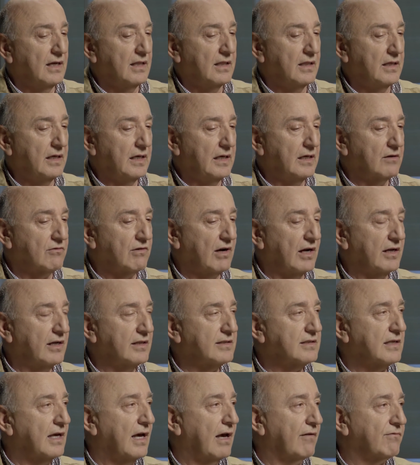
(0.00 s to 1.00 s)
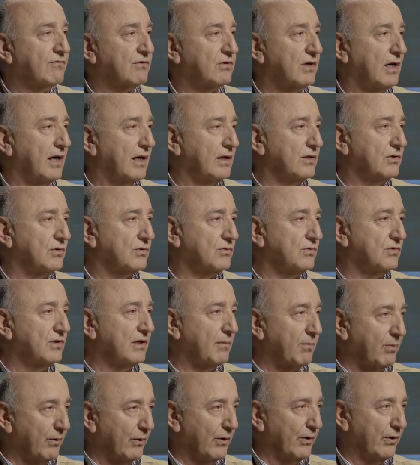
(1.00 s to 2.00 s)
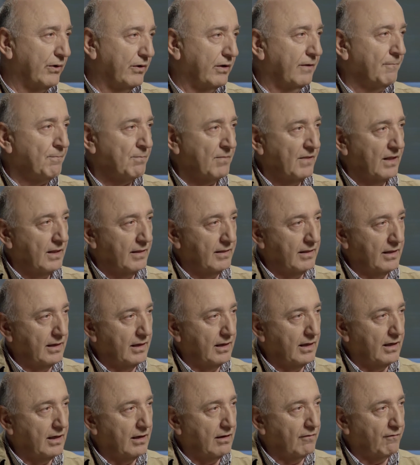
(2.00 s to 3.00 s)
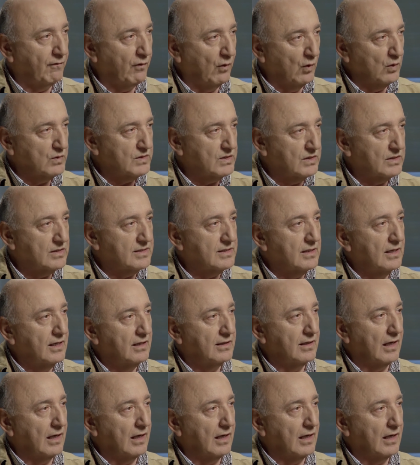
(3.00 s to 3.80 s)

the Iranians have tried to deploy the forces,